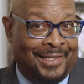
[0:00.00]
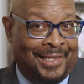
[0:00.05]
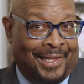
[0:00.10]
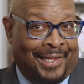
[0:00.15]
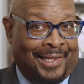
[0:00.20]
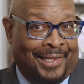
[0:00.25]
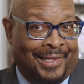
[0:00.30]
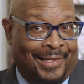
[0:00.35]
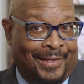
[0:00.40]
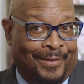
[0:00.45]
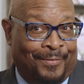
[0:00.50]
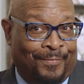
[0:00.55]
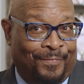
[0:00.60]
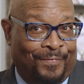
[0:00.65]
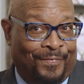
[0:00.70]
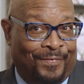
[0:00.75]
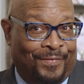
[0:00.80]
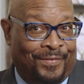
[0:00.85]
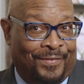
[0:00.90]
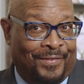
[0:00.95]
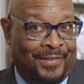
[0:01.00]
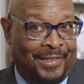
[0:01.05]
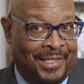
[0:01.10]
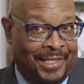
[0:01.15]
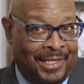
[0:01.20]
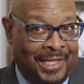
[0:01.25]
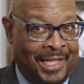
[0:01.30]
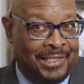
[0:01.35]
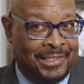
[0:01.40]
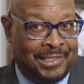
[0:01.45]
Uh,
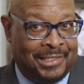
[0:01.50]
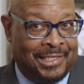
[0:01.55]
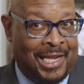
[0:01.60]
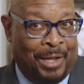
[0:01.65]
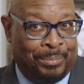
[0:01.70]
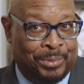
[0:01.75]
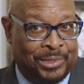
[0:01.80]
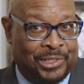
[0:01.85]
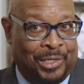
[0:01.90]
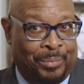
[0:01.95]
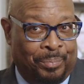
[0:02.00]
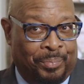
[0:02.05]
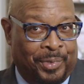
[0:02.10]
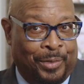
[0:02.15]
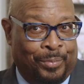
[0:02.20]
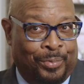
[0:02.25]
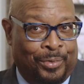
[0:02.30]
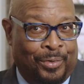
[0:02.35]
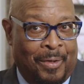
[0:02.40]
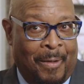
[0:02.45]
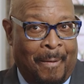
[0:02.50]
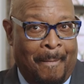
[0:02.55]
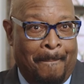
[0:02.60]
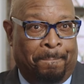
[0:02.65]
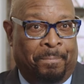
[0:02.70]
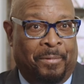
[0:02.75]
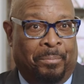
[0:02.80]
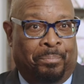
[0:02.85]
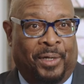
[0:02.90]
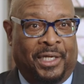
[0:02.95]
that stops some people.
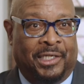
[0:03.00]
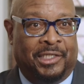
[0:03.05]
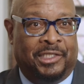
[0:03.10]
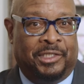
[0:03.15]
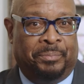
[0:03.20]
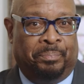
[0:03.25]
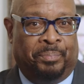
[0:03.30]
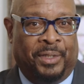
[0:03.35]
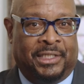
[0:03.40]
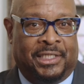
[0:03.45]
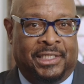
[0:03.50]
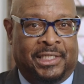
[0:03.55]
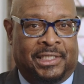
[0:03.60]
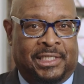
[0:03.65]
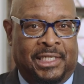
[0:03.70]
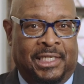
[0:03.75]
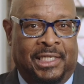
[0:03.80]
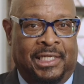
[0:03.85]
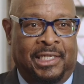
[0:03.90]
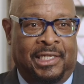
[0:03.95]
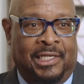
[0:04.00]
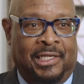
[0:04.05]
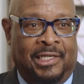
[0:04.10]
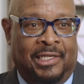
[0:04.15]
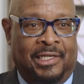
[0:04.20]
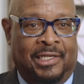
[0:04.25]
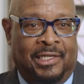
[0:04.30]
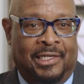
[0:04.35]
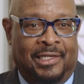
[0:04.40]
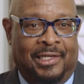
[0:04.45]
But, but to see
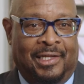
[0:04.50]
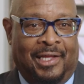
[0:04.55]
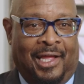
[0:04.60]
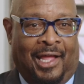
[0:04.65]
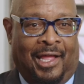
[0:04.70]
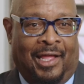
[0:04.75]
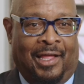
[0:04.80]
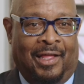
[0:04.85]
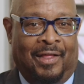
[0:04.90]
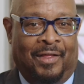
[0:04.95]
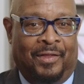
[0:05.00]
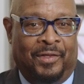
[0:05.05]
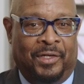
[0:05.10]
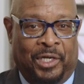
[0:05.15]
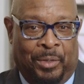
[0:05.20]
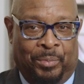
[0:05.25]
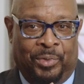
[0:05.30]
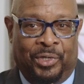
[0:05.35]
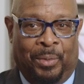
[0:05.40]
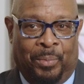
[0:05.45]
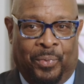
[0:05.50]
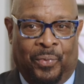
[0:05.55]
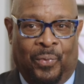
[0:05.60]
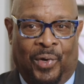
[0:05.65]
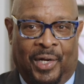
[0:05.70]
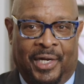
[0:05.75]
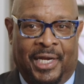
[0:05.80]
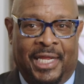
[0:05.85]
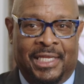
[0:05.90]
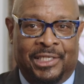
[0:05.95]
uh, n- number
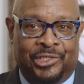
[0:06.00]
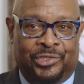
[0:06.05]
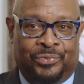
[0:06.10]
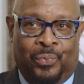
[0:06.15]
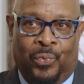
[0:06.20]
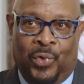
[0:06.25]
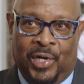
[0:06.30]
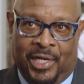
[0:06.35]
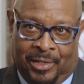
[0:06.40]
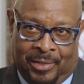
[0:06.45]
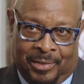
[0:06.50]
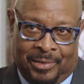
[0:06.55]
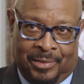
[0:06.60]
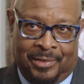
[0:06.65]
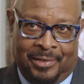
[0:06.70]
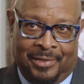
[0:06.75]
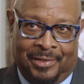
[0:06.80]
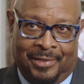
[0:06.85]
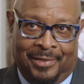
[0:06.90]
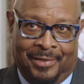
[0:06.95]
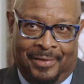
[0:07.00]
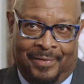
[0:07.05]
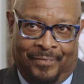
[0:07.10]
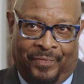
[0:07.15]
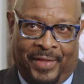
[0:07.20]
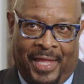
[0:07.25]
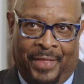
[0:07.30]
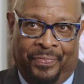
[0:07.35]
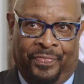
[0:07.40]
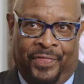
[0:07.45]
one, his will,
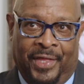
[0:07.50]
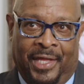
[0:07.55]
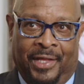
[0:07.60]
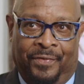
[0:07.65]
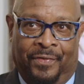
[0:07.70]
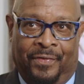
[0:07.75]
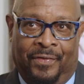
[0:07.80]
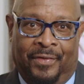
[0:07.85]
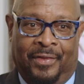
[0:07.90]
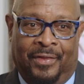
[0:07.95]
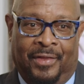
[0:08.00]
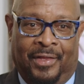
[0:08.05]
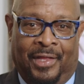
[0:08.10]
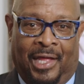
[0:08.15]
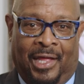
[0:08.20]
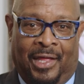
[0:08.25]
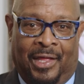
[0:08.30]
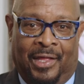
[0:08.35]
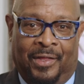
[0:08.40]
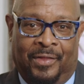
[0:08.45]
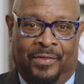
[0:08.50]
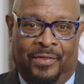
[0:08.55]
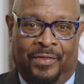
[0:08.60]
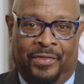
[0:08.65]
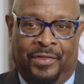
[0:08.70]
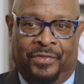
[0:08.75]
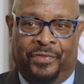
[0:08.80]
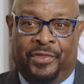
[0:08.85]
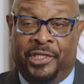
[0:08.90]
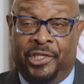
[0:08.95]
and then uh,
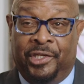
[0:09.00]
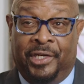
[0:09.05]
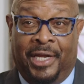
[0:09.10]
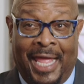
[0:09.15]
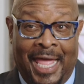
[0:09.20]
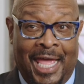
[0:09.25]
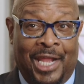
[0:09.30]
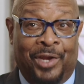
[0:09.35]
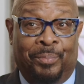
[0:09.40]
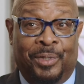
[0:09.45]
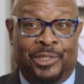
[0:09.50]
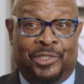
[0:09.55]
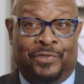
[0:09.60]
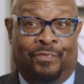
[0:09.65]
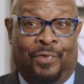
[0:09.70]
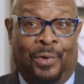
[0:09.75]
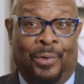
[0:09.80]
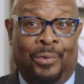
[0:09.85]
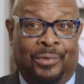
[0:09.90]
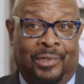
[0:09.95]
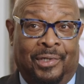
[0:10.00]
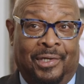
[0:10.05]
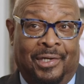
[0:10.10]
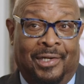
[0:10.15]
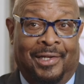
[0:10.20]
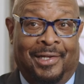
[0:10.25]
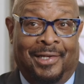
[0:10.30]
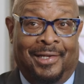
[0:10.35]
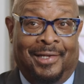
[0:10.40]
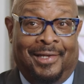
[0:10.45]
the unanimous vote
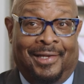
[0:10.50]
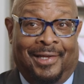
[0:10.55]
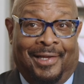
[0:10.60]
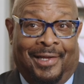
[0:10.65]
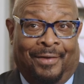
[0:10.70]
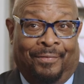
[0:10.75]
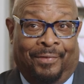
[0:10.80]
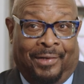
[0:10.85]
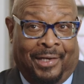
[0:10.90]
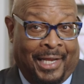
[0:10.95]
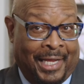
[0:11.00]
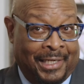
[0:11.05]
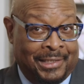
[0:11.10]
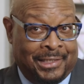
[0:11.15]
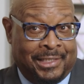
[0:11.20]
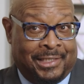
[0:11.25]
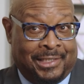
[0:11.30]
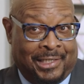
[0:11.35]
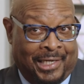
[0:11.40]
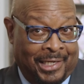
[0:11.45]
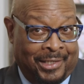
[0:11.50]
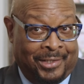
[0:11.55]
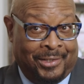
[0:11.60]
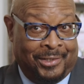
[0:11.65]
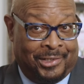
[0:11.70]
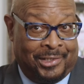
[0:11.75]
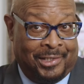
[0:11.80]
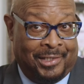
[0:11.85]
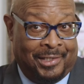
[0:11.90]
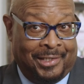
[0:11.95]
of the
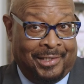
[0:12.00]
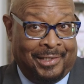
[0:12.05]
legislators.